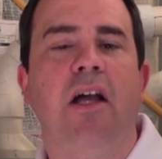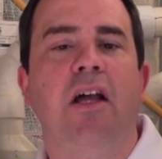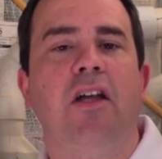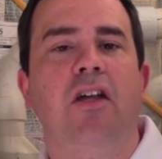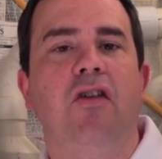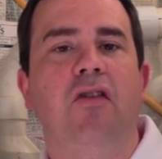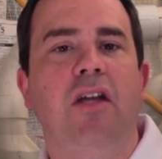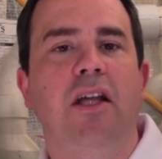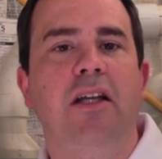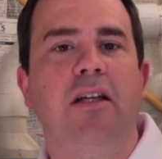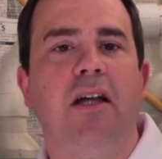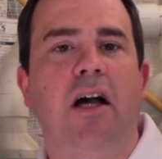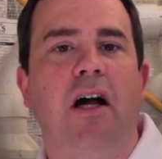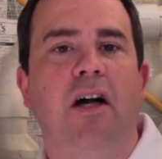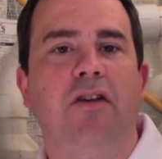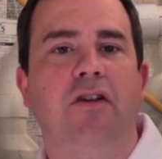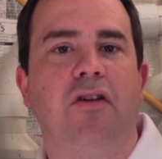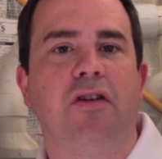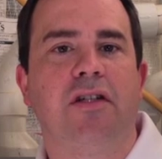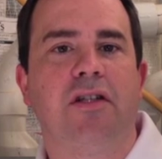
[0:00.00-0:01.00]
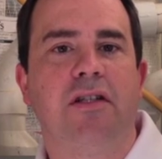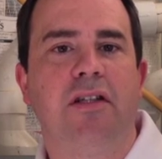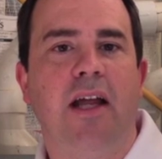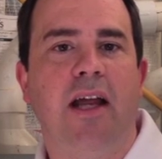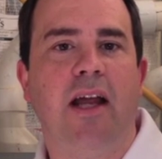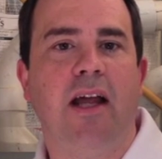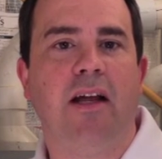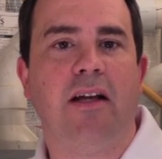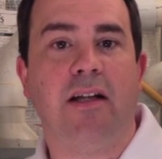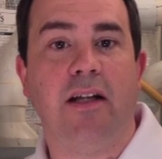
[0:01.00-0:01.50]
you need to
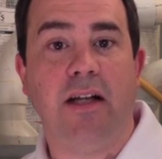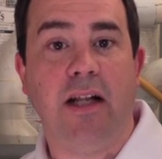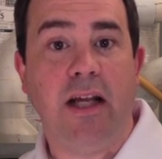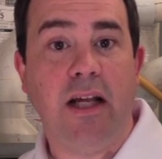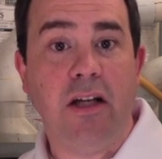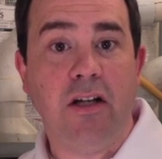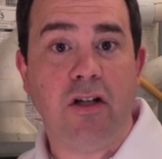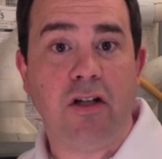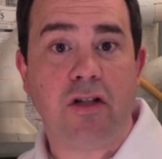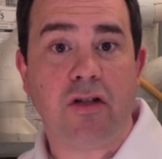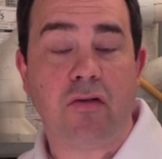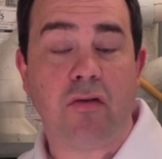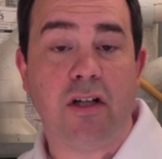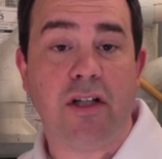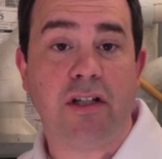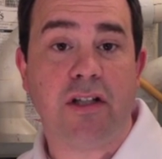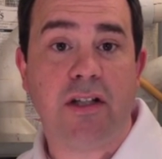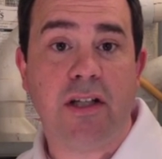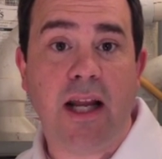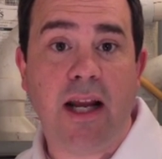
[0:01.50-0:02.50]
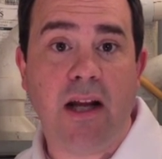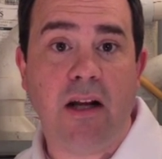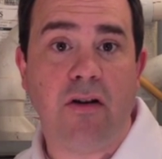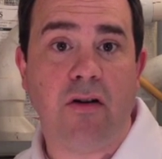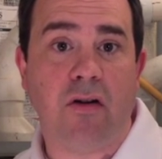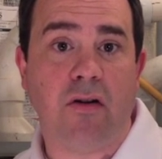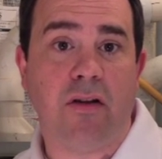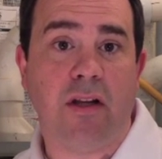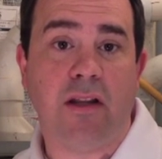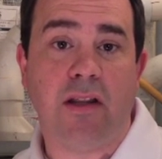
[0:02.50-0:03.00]
understand an industry
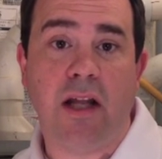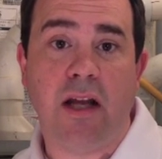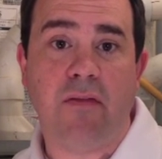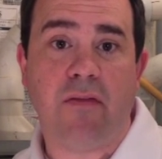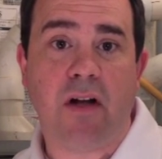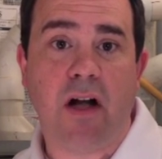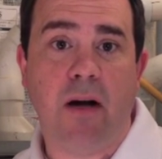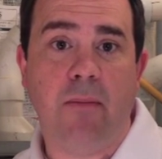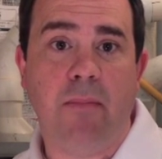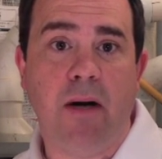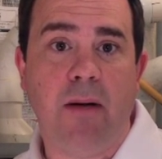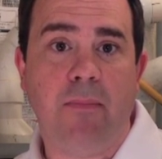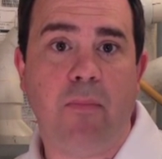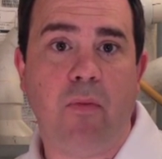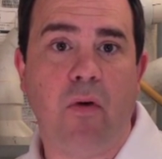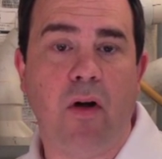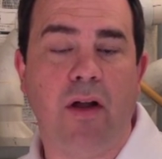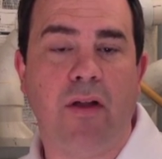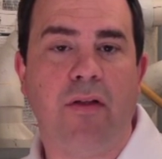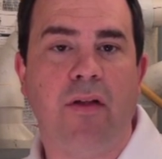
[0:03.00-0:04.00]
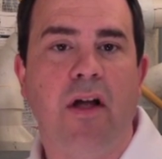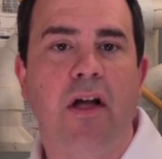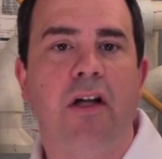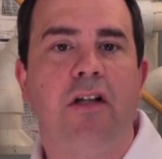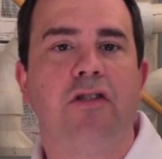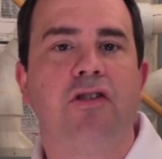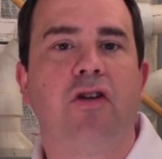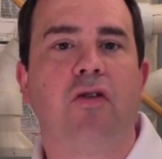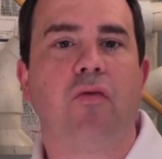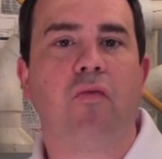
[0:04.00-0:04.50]
standard that they've come up with
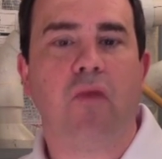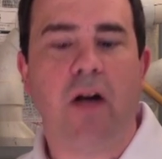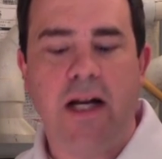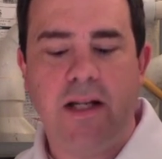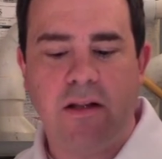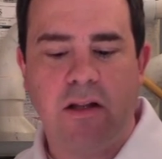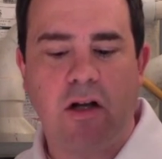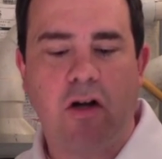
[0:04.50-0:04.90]
to rate the